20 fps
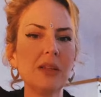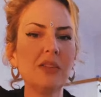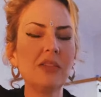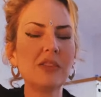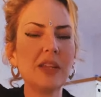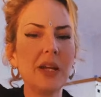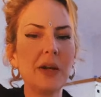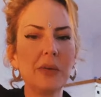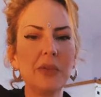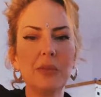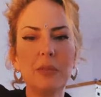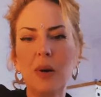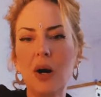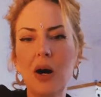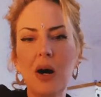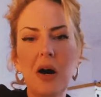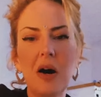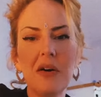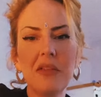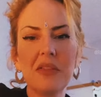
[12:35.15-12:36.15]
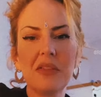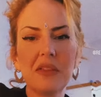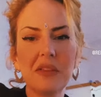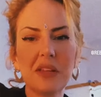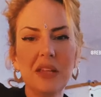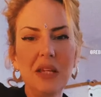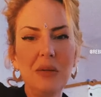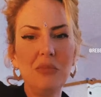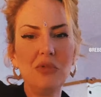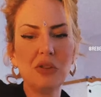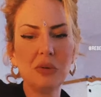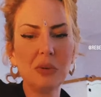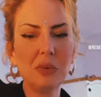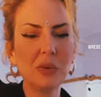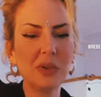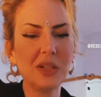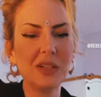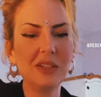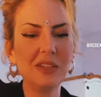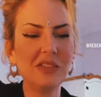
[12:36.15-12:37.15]
Stay on the path. Keep doing
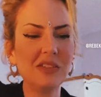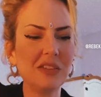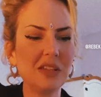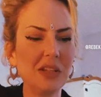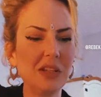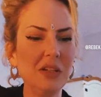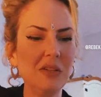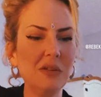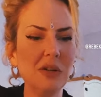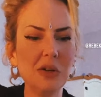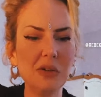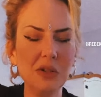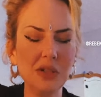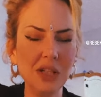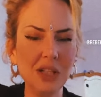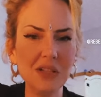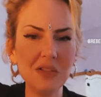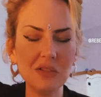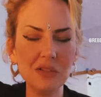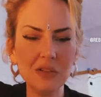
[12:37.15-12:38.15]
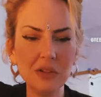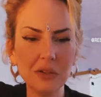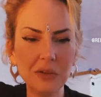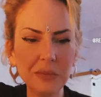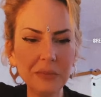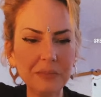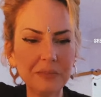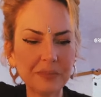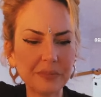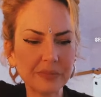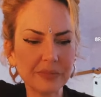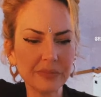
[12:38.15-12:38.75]
what it is that you know you need to do